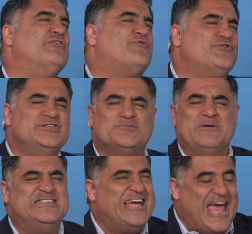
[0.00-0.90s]
free
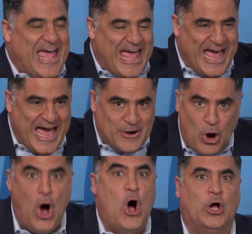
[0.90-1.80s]
speech at
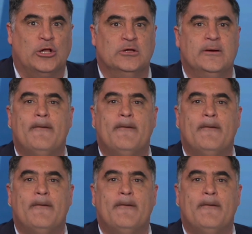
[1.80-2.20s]
all.